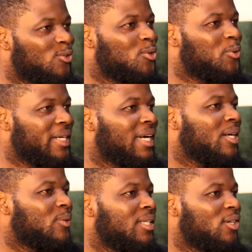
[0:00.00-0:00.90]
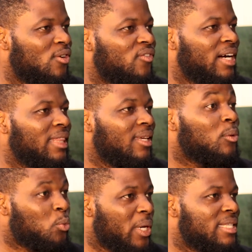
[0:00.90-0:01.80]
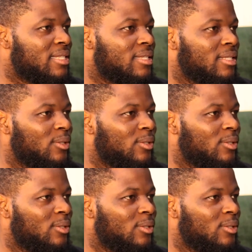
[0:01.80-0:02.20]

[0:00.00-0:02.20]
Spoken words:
So we are actually converting waste